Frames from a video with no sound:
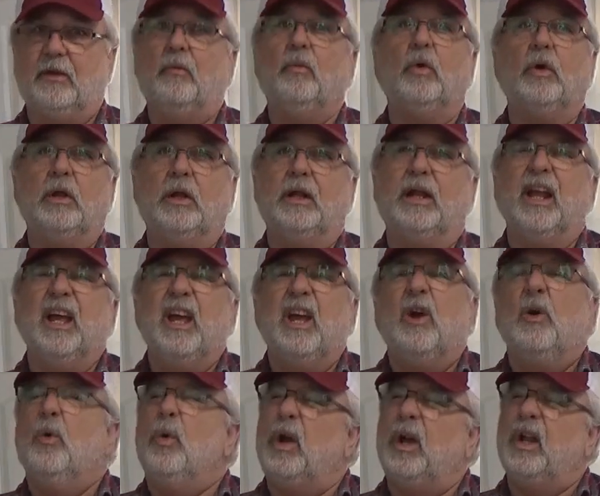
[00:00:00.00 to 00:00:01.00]
We're going to
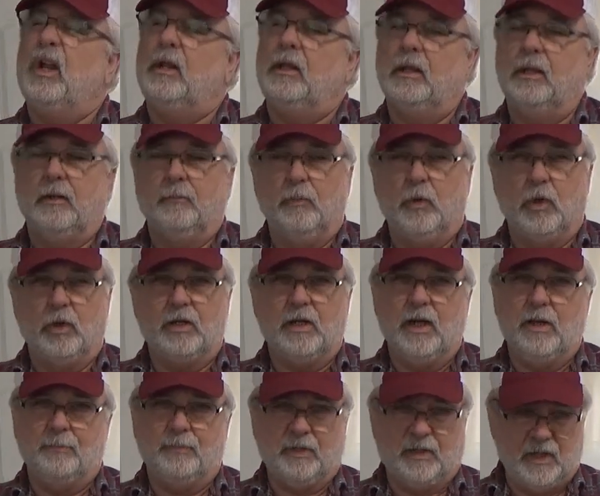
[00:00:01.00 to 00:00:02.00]
get a little more
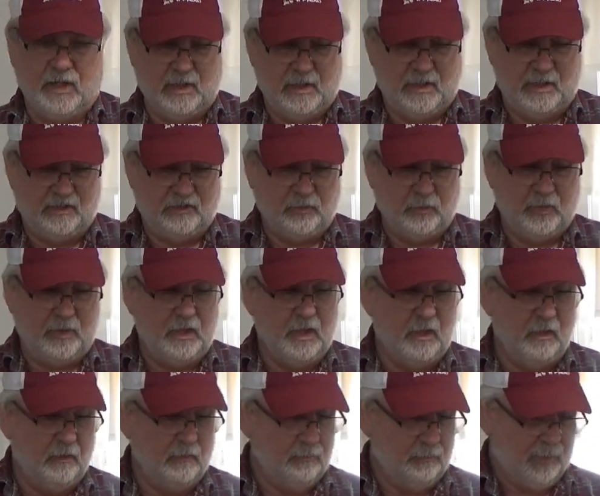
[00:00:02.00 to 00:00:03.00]
complicated as we
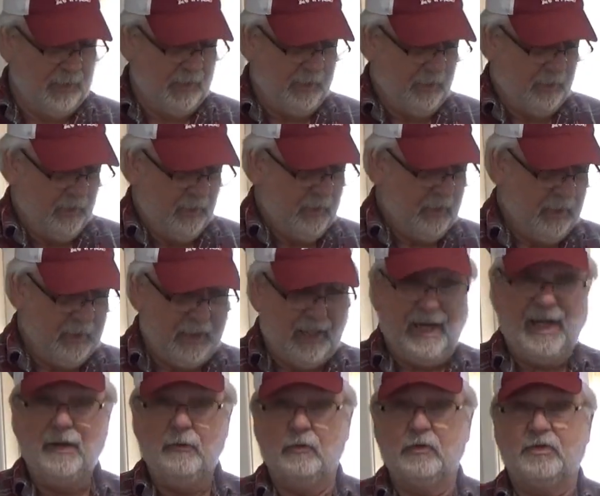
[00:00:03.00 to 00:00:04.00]
go, but
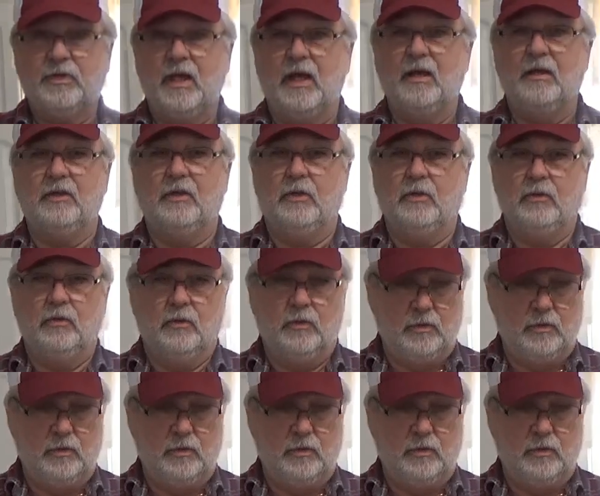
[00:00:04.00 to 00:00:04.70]
I will tell you,